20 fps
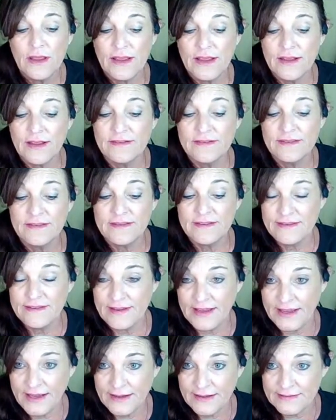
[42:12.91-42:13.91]
is
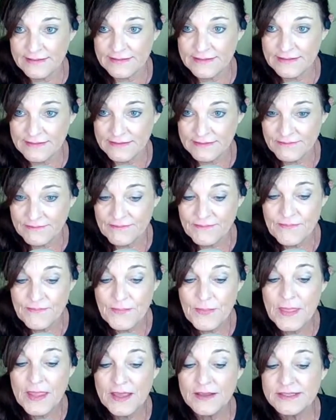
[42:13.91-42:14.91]

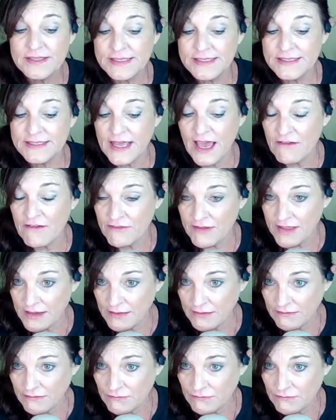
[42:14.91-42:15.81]
6-7,